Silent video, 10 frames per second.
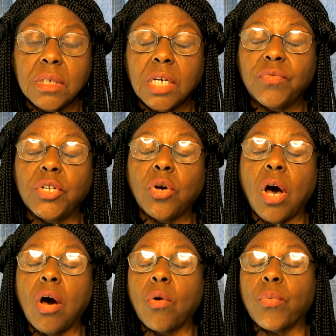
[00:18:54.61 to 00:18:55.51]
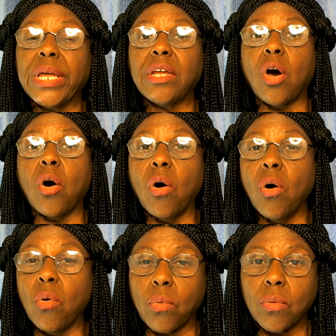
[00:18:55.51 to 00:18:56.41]
If you already
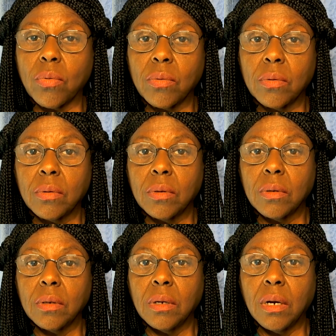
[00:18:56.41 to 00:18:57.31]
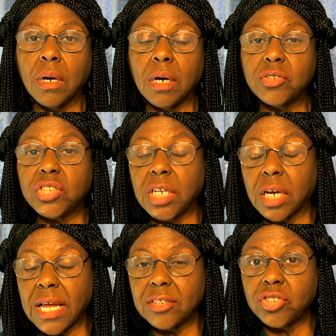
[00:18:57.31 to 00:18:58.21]
own I
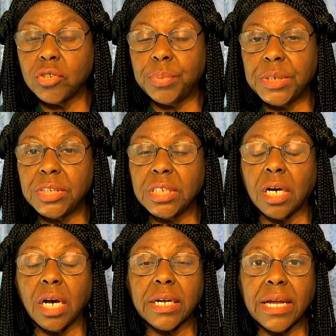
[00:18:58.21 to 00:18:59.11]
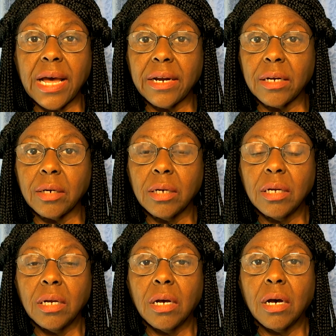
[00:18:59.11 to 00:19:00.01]
got COPD, I got
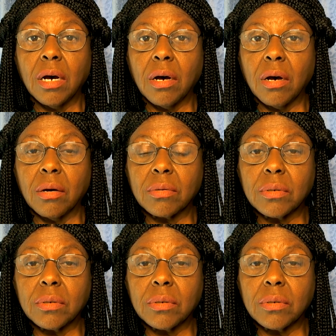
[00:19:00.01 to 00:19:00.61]
a